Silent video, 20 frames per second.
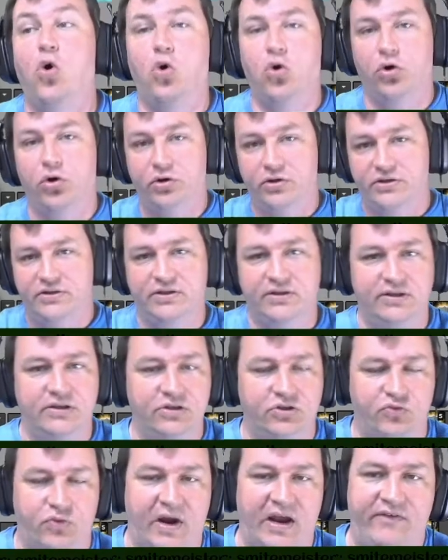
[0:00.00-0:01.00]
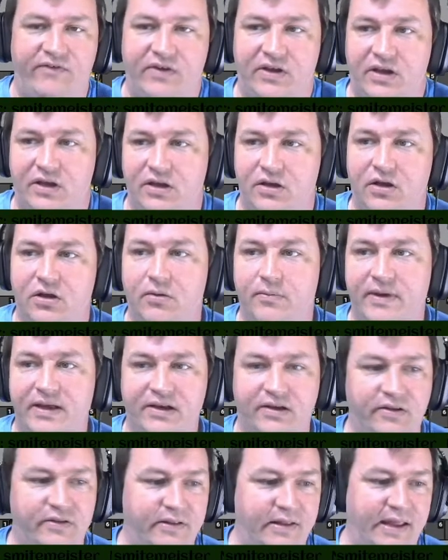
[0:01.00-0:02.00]
towards driving
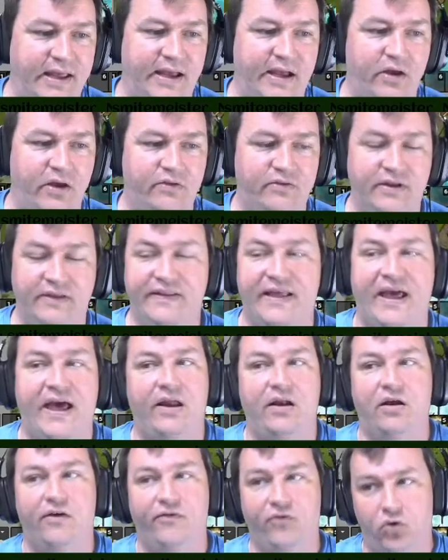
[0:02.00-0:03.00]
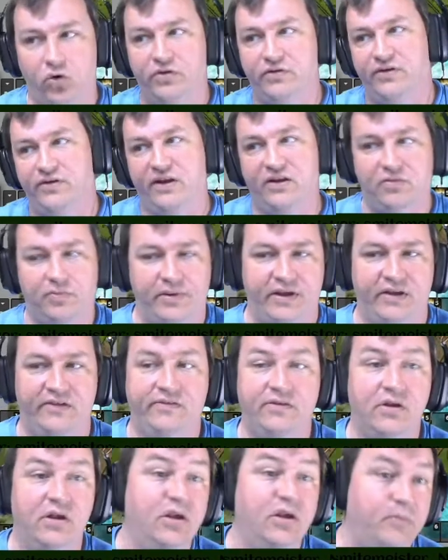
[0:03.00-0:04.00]
into the lighthouse, and that of course takes
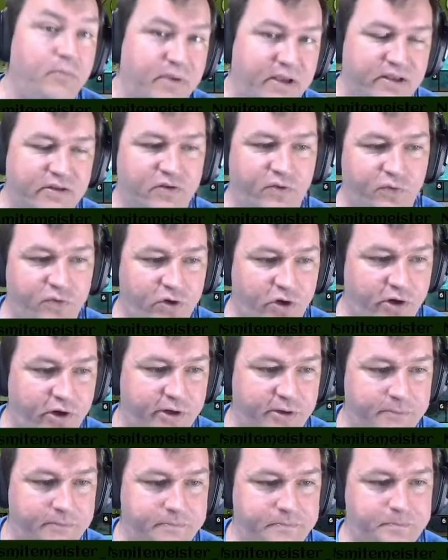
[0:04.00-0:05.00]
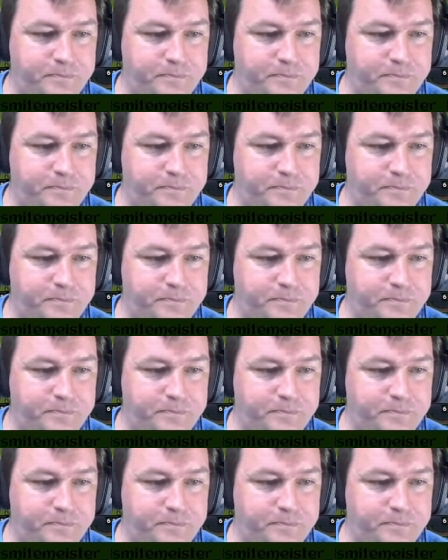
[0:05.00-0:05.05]
place because of Otari.